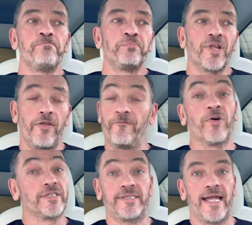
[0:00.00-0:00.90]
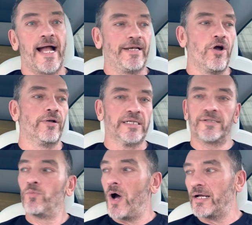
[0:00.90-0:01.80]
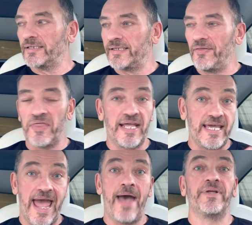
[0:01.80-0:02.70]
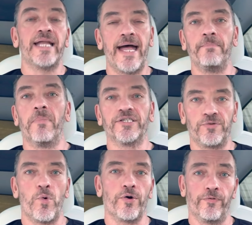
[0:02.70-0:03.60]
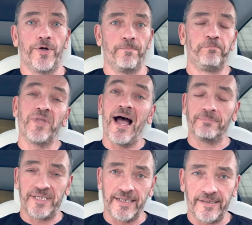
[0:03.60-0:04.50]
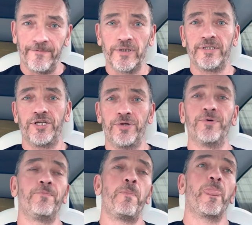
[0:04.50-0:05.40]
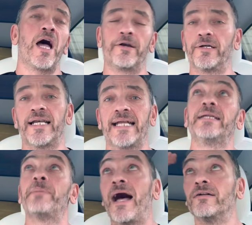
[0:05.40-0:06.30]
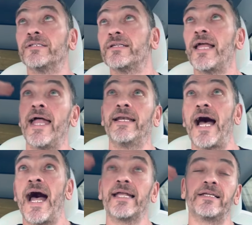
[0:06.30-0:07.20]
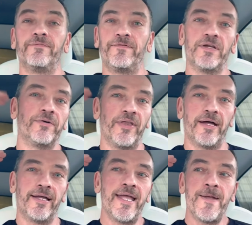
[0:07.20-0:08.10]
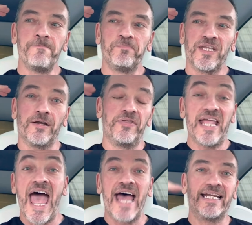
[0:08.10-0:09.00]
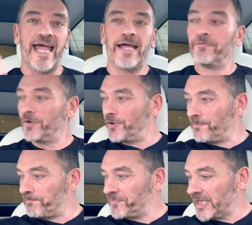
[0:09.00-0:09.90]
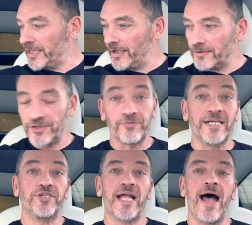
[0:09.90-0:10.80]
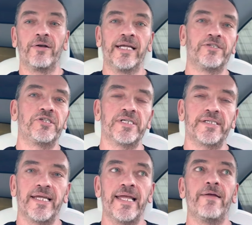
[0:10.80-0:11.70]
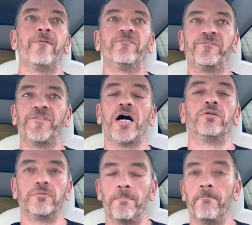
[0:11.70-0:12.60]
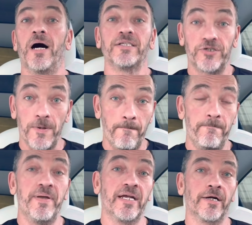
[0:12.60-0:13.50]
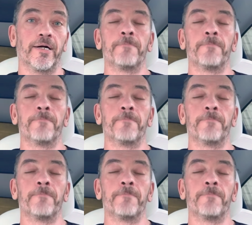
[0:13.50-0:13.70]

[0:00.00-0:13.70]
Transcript: the first thing I noticed was the cabin had much more room. Now I'm 6'2", 190 pounds, and I could feel the added headroom, stretching out. It felt much bigger.